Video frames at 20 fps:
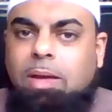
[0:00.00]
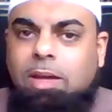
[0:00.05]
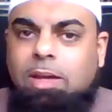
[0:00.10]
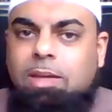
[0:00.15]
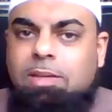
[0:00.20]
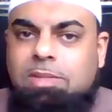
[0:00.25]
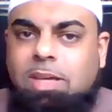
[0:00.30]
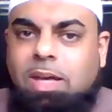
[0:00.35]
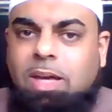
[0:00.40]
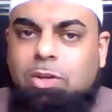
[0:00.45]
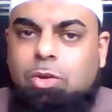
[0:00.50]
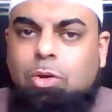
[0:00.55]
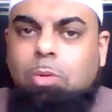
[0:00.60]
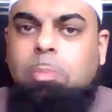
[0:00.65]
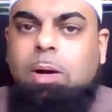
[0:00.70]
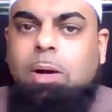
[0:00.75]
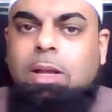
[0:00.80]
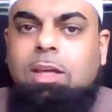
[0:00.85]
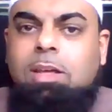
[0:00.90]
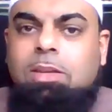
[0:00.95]
is Ayub
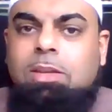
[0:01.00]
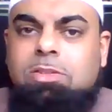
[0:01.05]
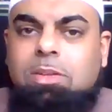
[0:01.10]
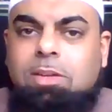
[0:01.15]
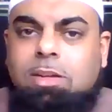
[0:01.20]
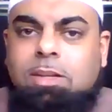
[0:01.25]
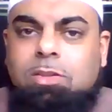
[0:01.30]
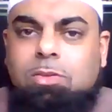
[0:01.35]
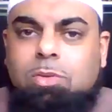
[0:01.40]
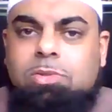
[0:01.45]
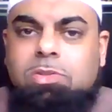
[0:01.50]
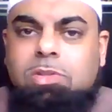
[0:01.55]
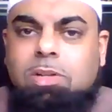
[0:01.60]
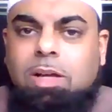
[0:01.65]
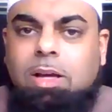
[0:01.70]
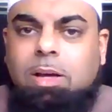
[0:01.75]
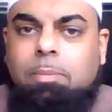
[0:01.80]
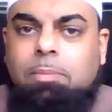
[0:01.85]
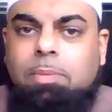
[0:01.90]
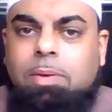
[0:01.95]
alayhi salatu
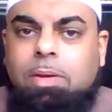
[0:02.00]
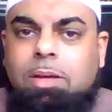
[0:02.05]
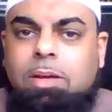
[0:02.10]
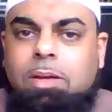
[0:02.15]
wasalam.